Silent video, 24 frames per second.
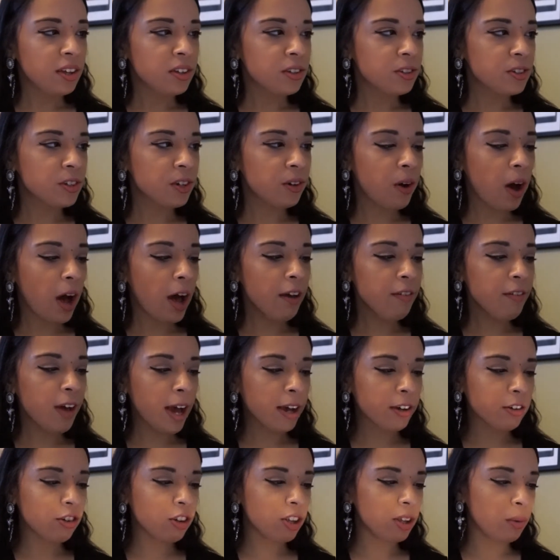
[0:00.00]
So I've
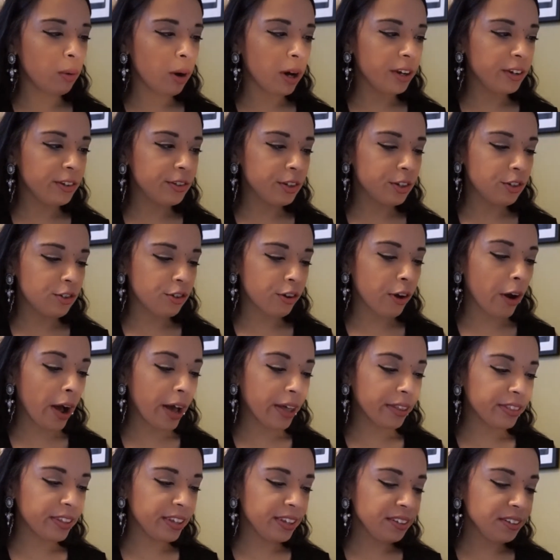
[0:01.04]
actually wanted to
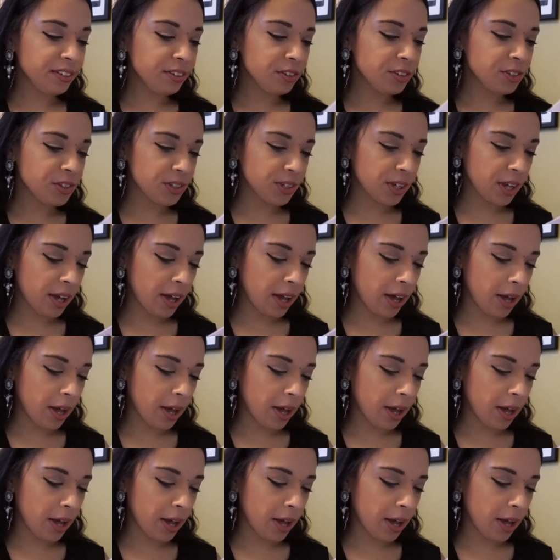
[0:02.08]
try these.